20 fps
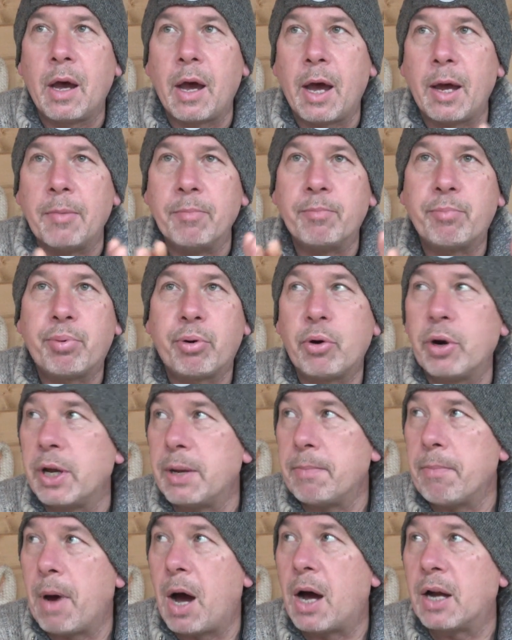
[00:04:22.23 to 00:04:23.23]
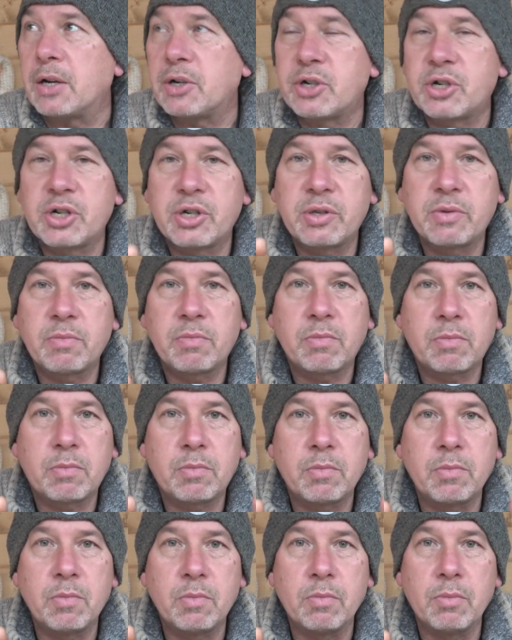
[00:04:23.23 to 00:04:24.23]
and pretty much
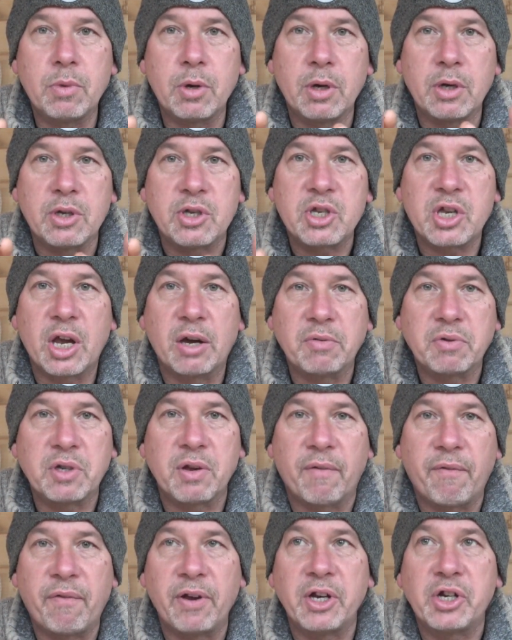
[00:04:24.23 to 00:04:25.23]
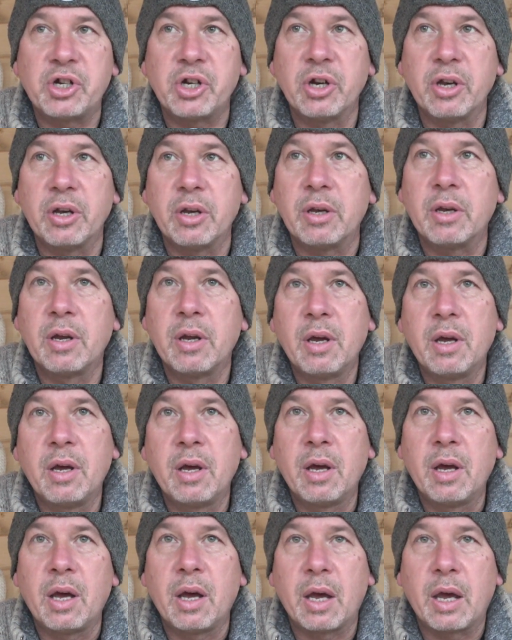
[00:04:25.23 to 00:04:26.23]
as self-sufficient
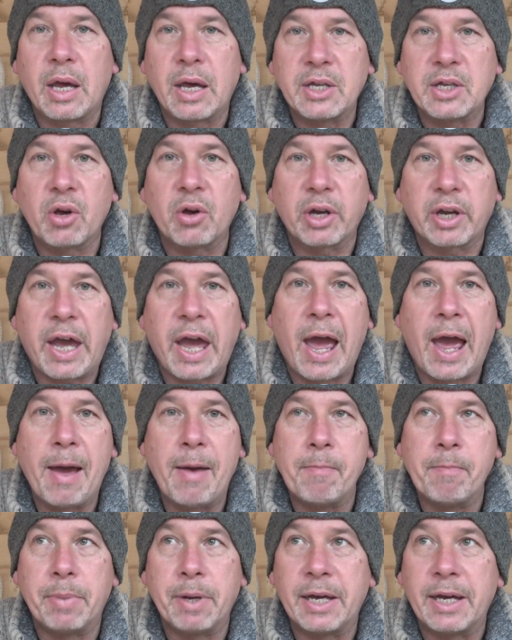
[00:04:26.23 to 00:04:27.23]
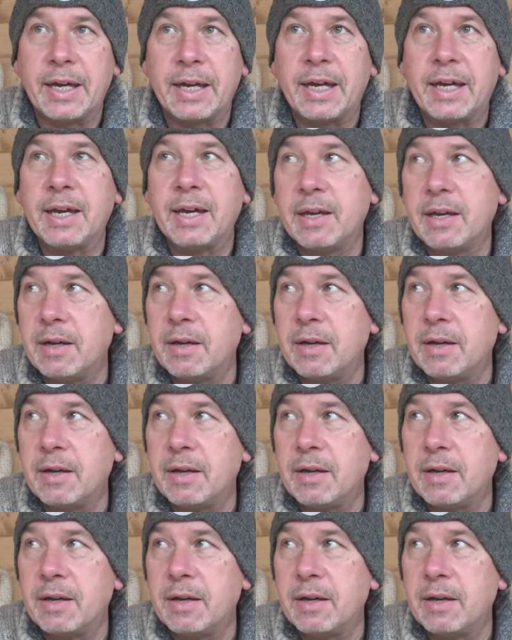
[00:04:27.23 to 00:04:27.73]
as I can be